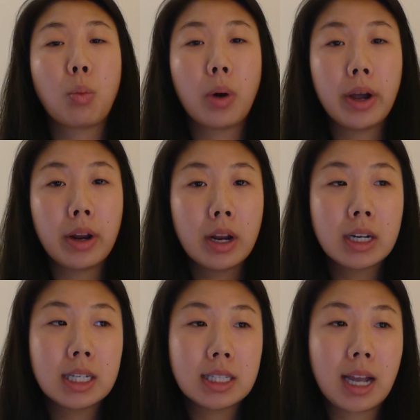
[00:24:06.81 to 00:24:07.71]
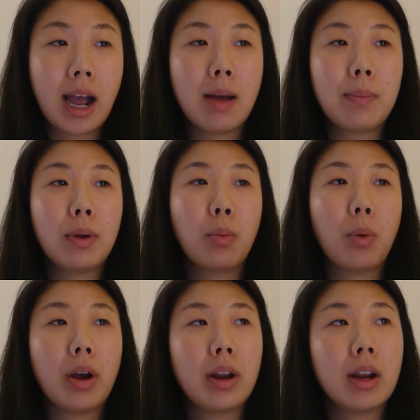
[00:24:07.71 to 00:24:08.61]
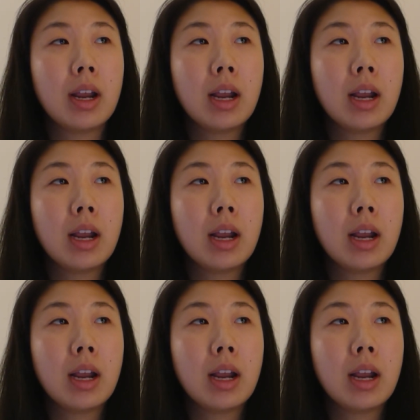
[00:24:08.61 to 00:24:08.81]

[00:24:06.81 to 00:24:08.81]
what needs to happen, what